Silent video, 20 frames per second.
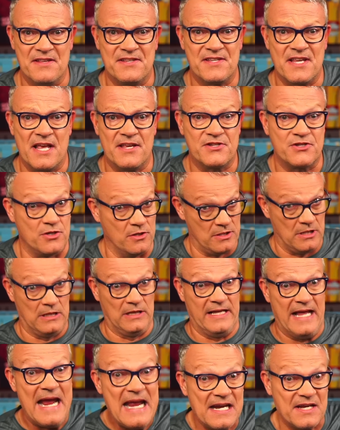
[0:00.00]
and says to the
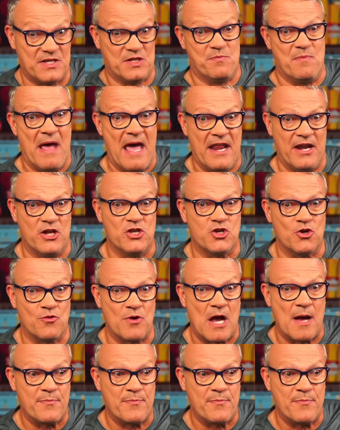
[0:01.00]
latest manager